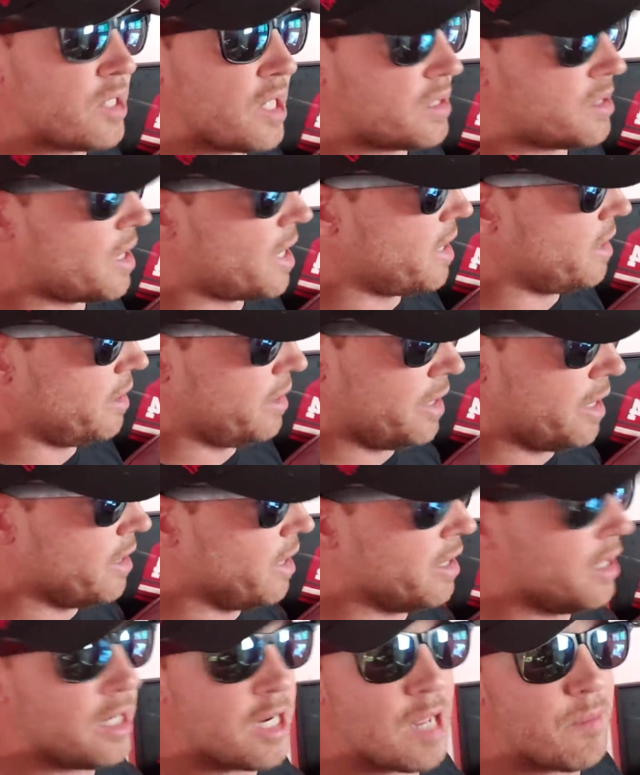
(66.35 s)

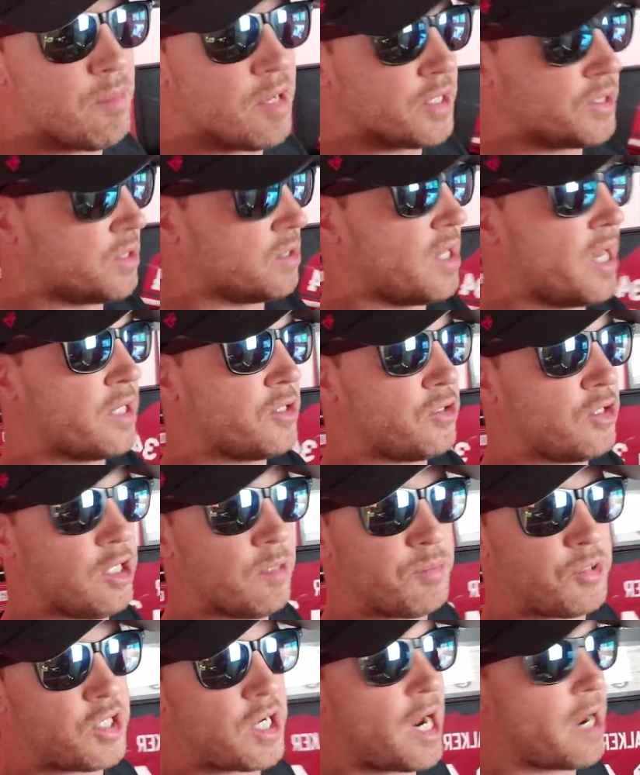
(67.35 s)
And then they missed that
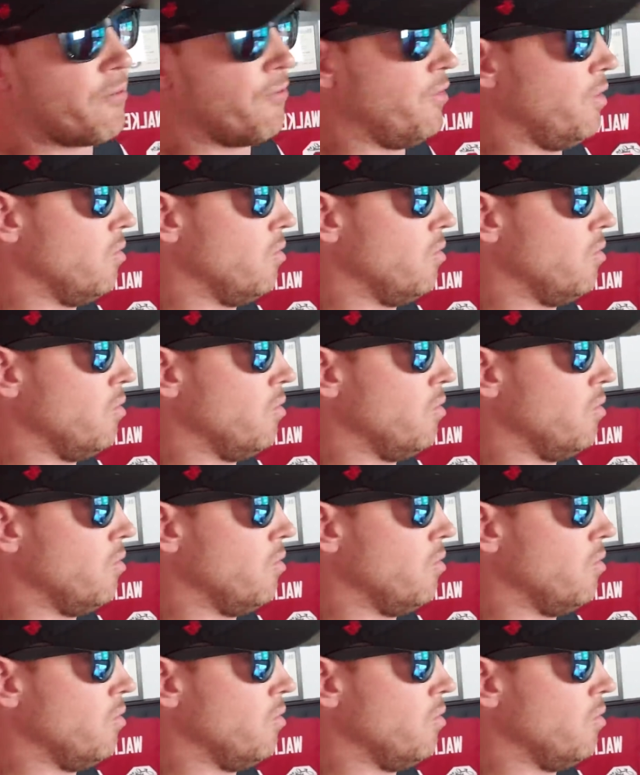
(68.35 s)
chip shot